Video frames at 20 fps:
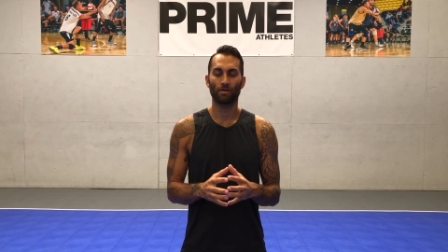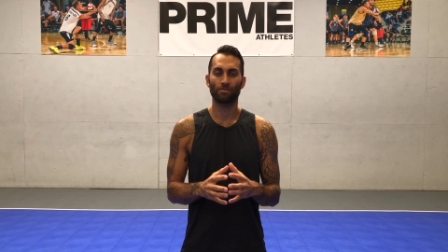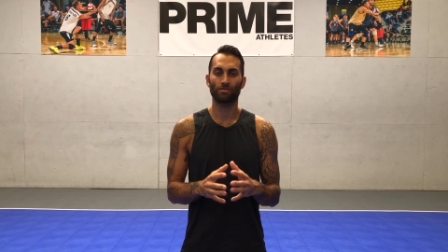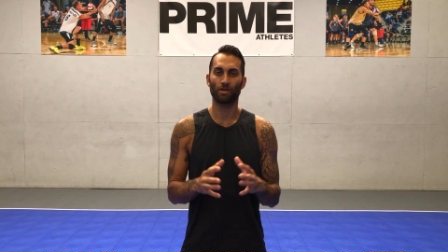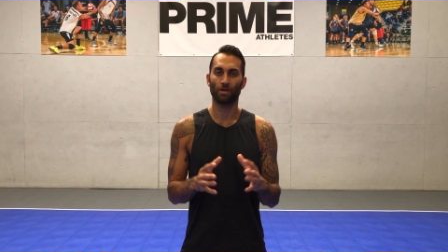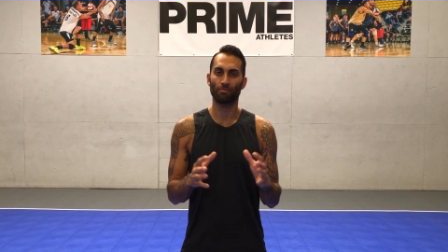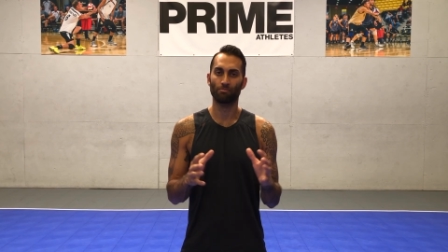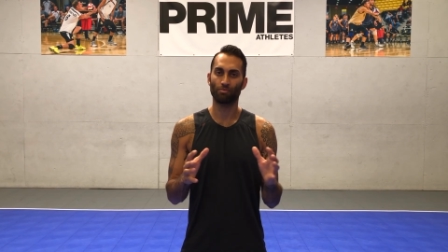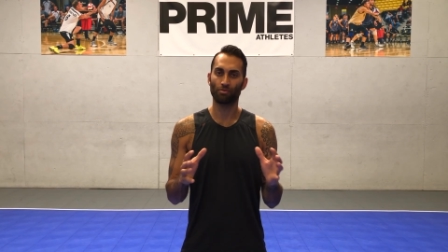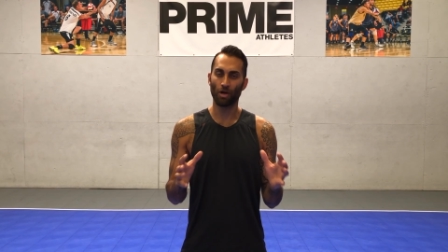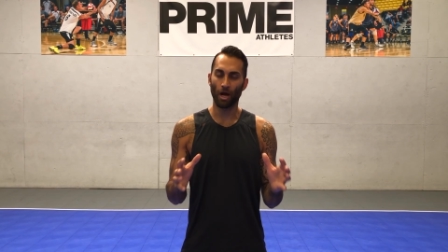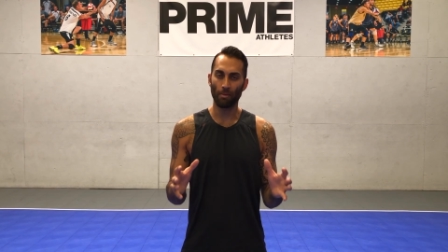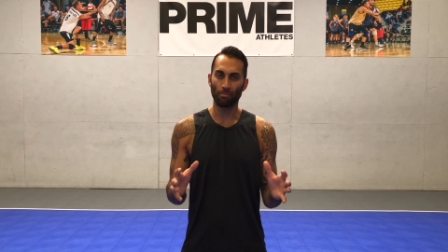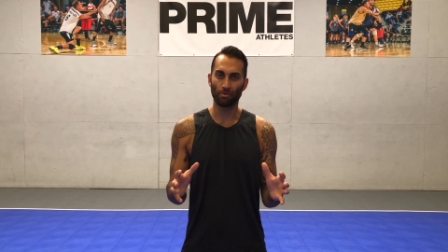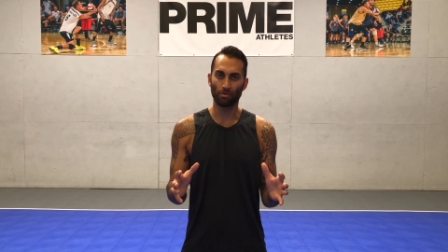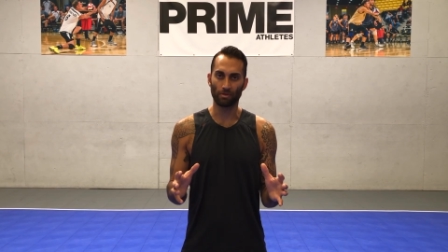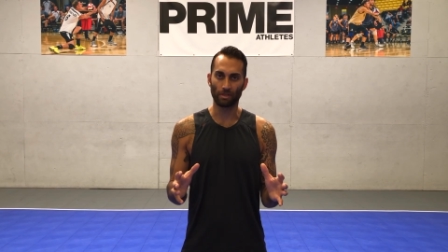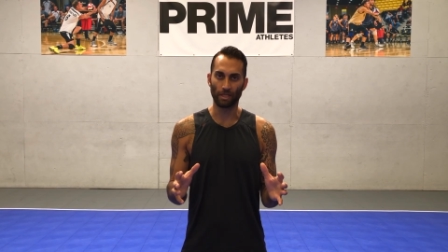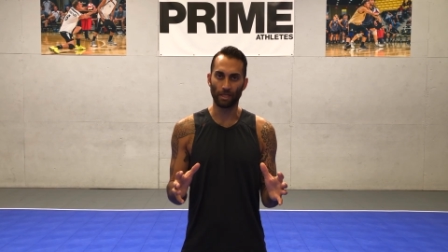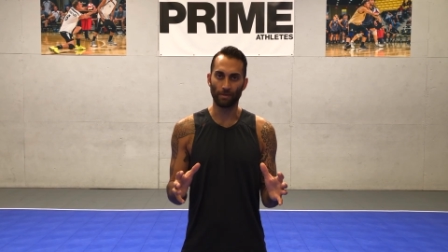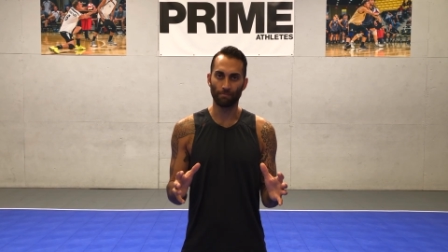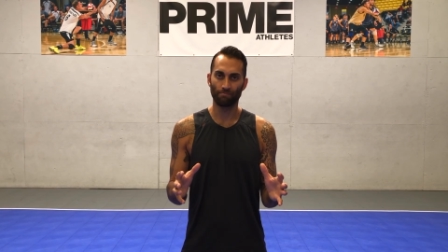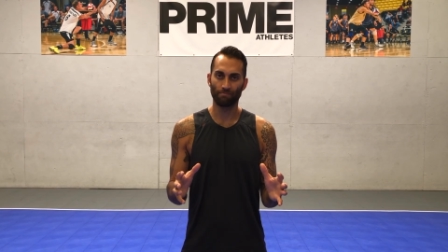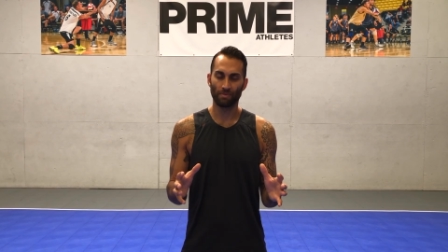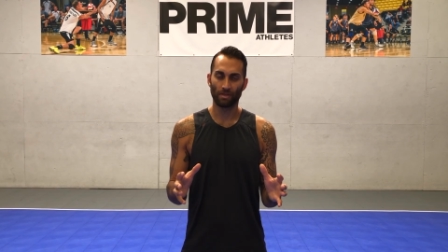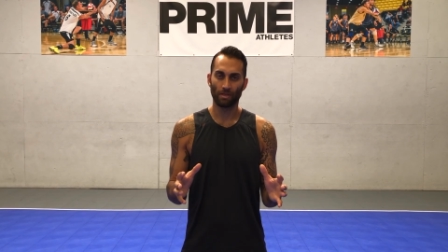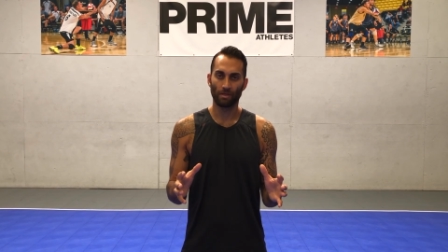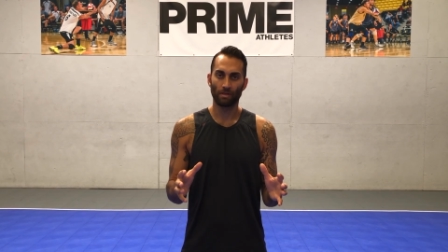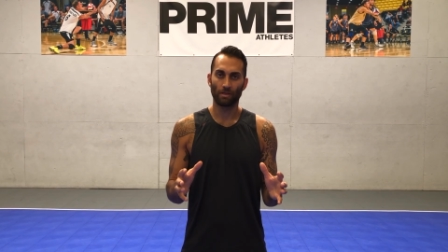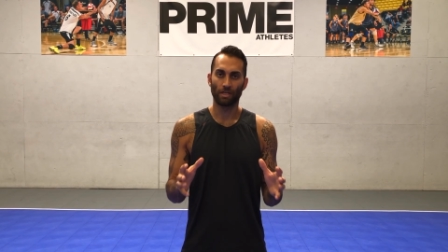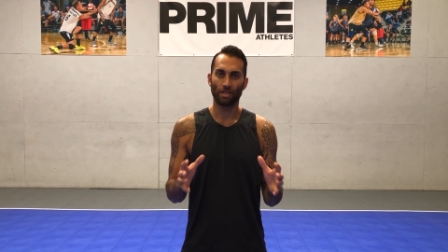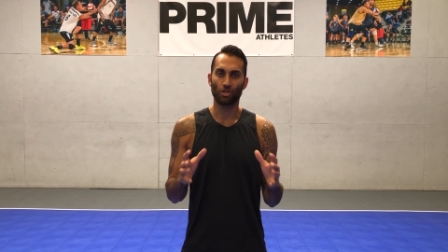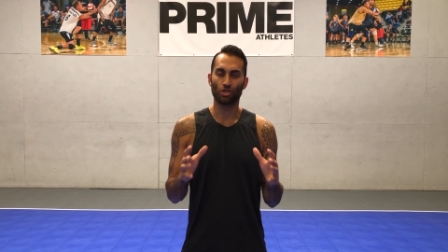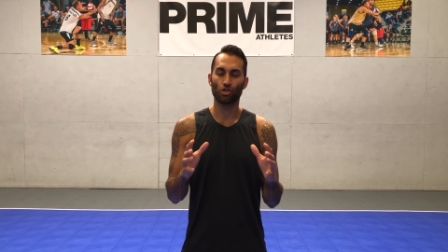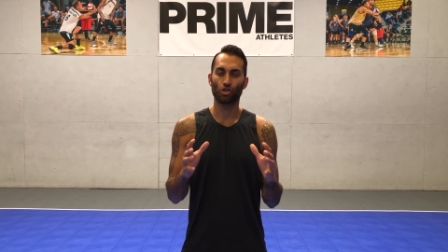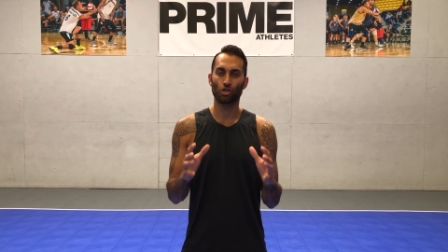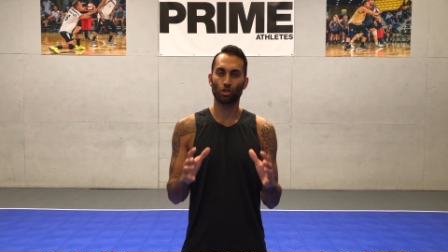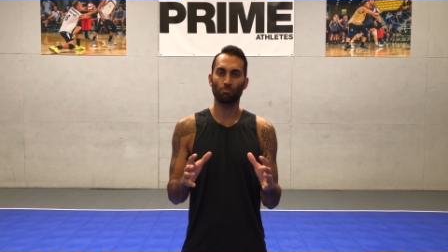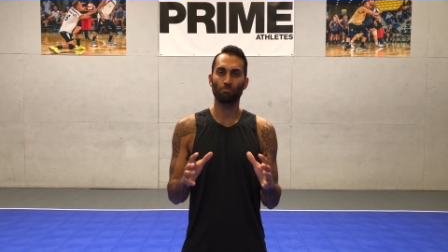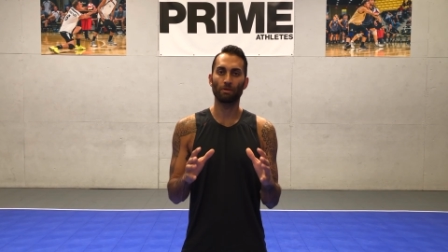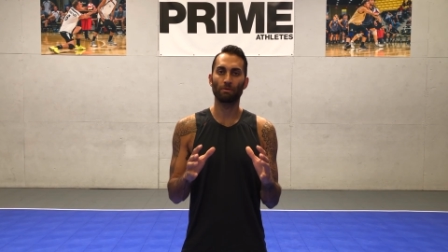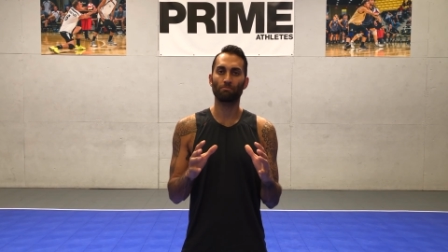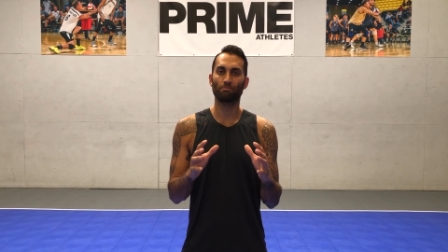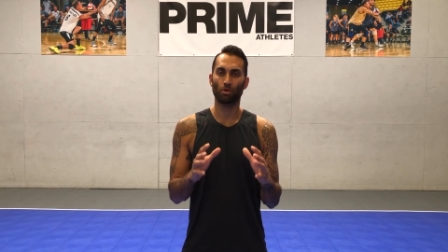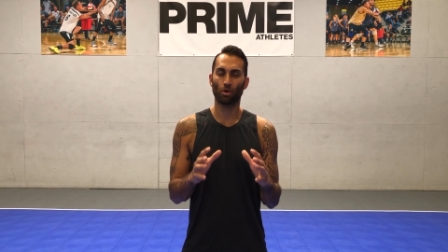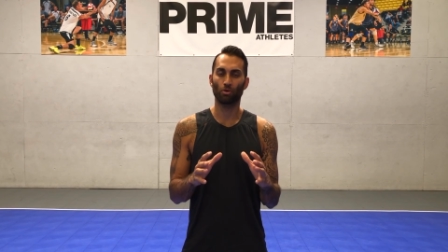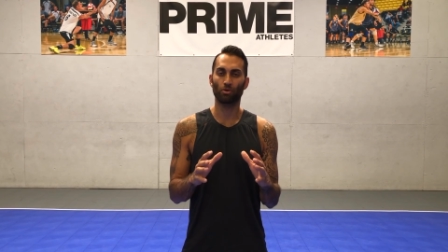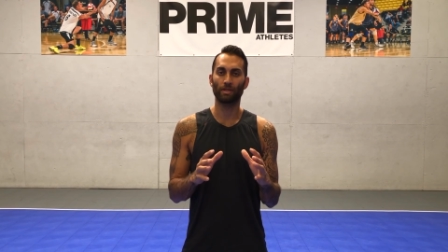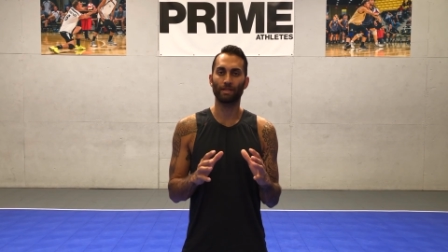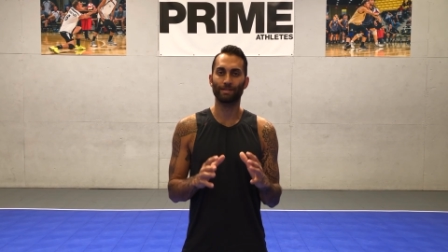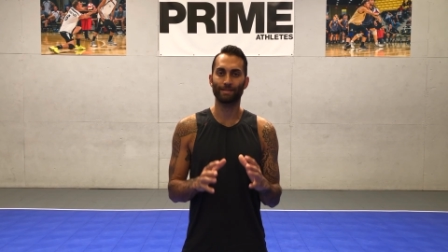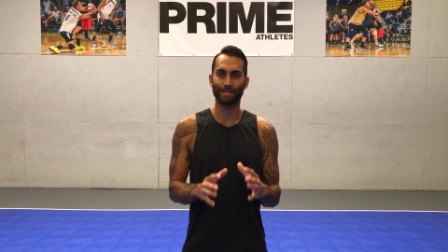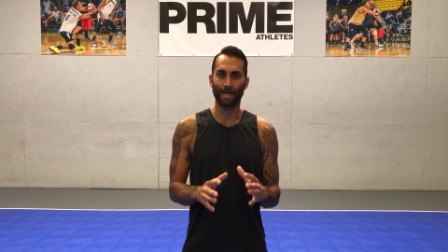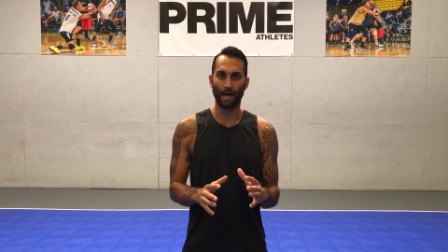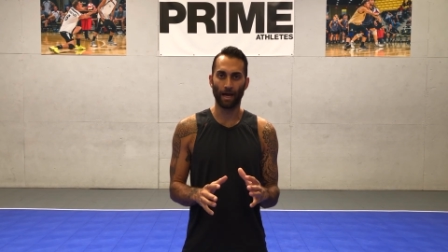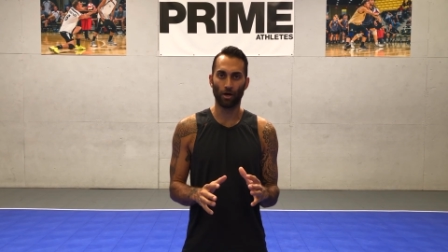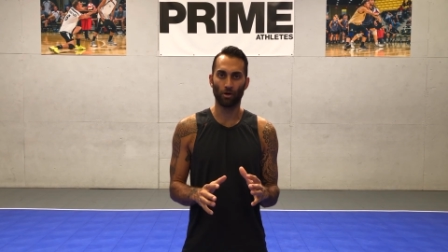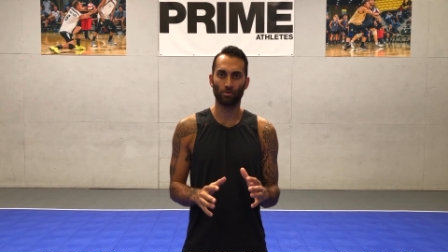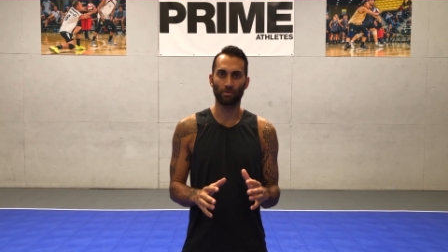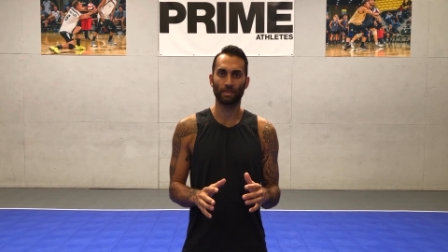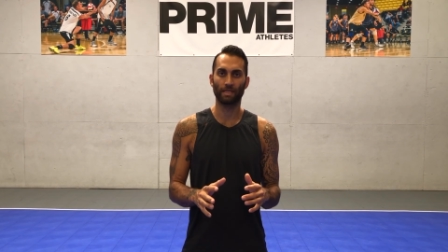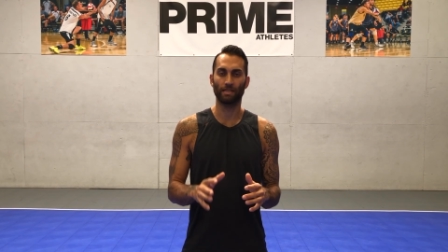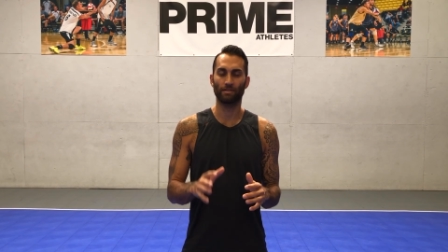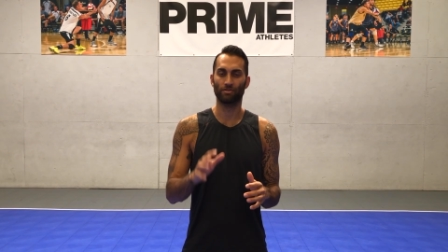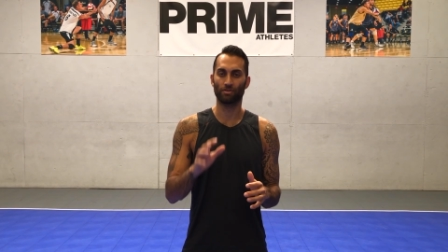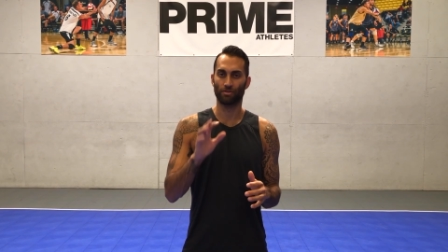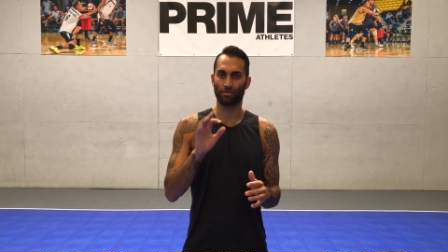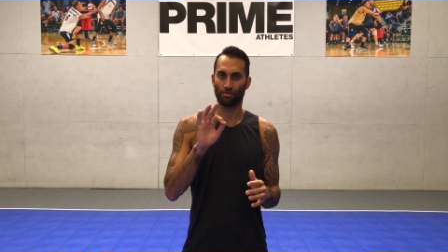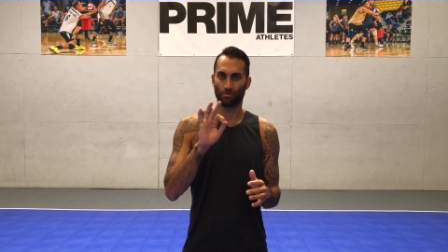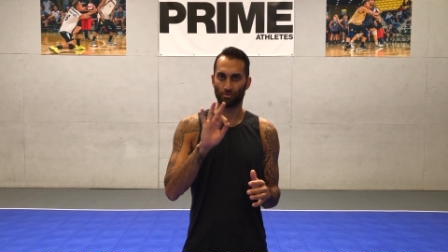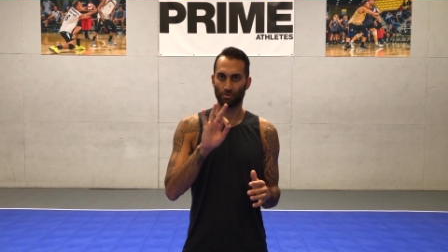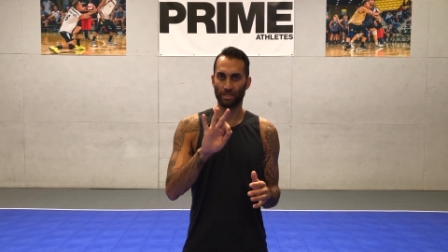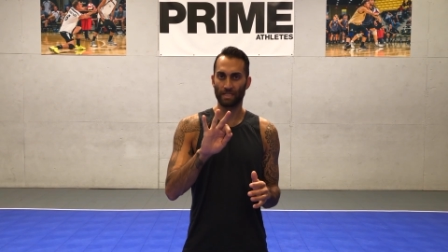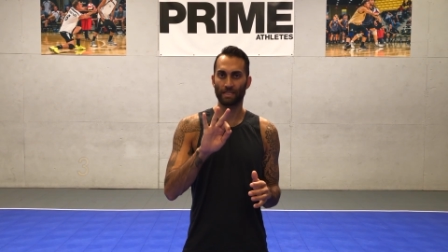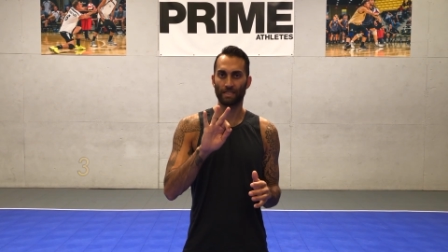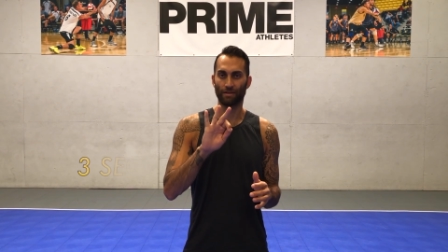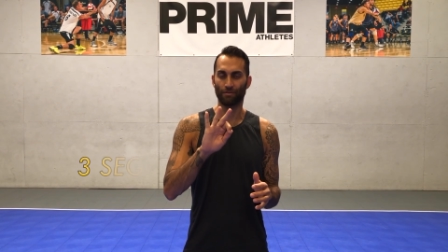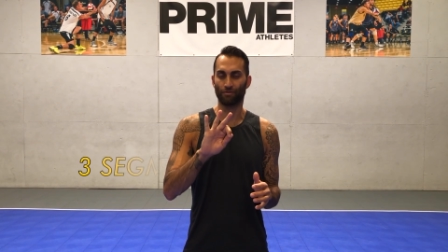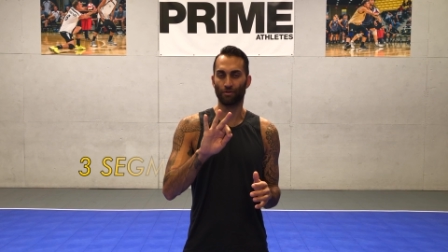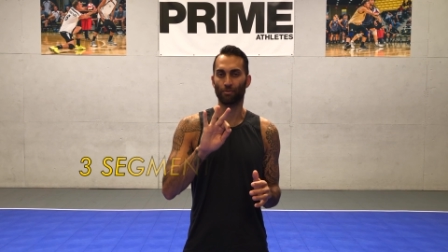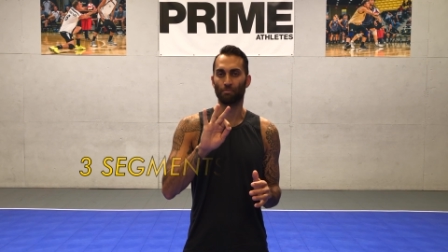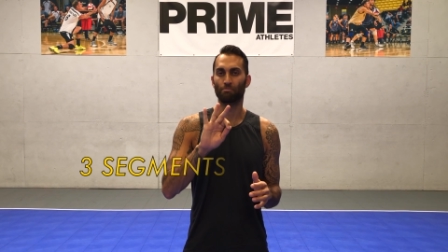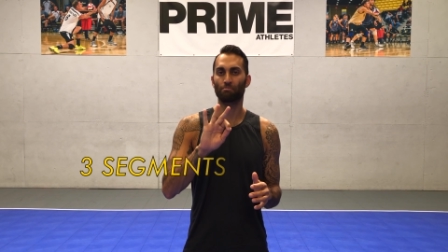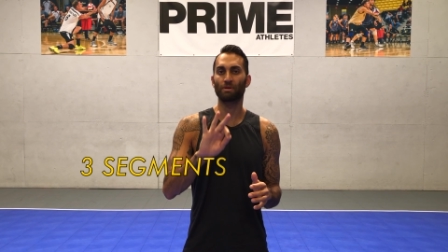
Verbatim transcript: Done properly, it should be broken down into three different